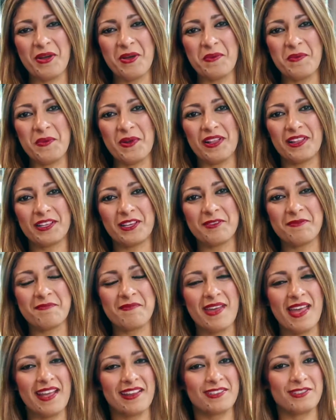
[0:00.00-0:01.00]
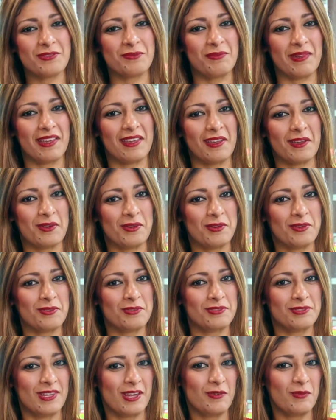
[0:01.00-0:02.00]
and welcome back to Mexico
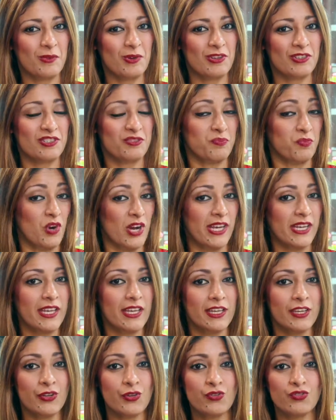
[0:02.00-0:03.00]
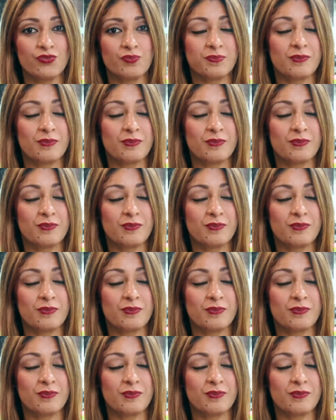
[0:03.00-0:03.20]
News Network's breaking news,